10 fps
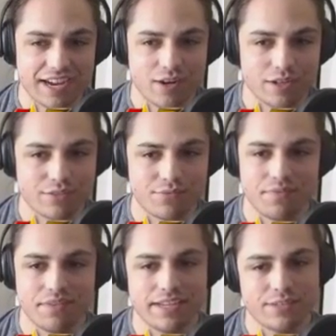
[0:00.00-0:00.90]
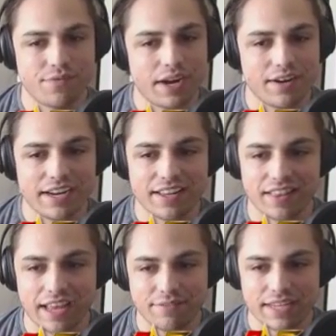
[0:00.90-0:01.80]
I know it's it's very
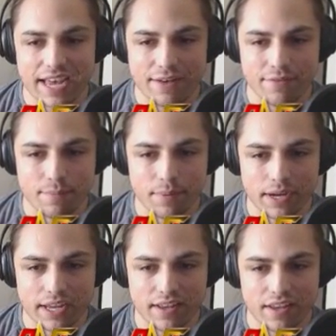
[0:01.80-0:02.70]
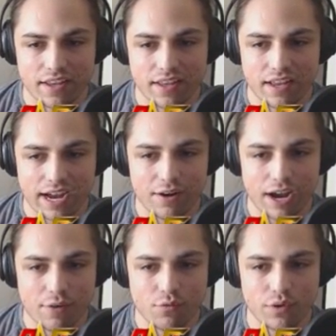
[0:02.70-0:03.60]
lefty heavy, but I,
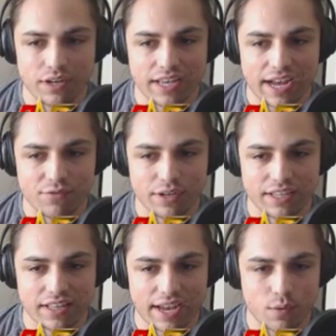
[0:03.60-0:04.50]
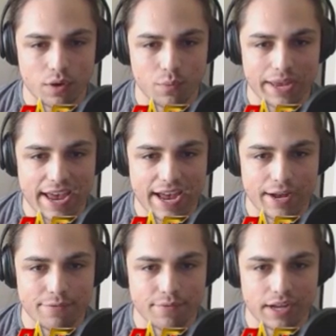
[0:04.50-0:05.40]
I really I really like what we
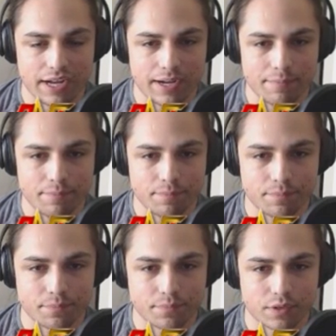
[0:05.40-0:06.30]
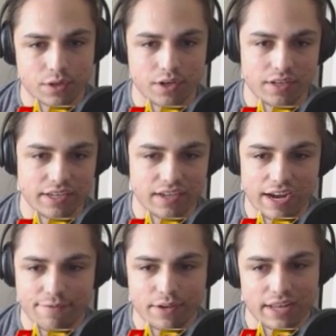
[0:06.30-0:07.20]
have um, currently.
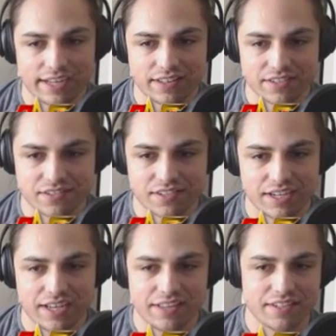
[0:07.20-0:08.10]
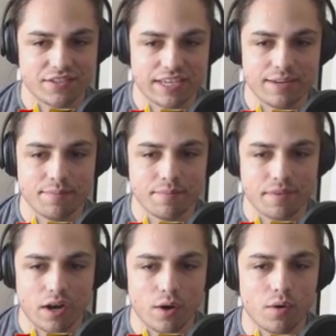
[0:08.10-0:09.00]
I feel like this this team,
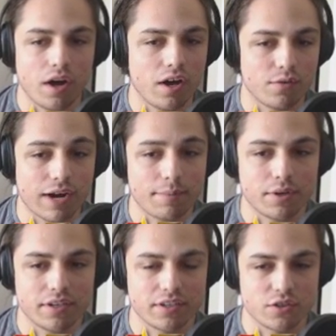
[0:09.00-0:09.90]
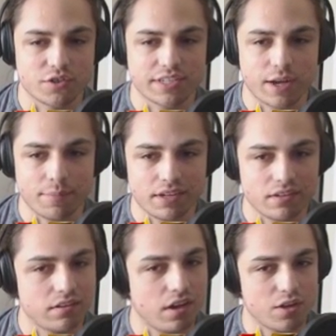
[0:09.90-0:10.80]
oh, uh, Robert Gsellman
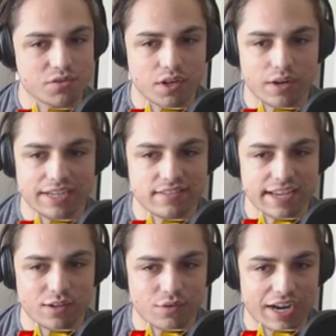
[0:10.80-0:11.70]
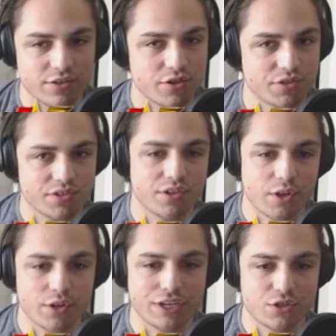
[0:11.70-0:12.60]
also, and Taylor Rogers is
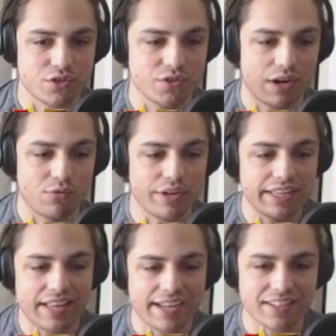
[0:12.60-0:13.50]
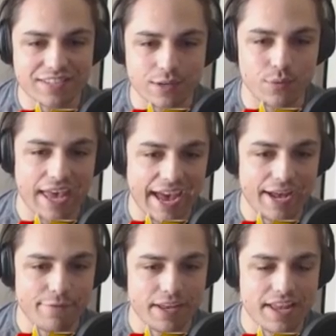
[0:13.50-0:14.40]
another addition. So I really like the team we have.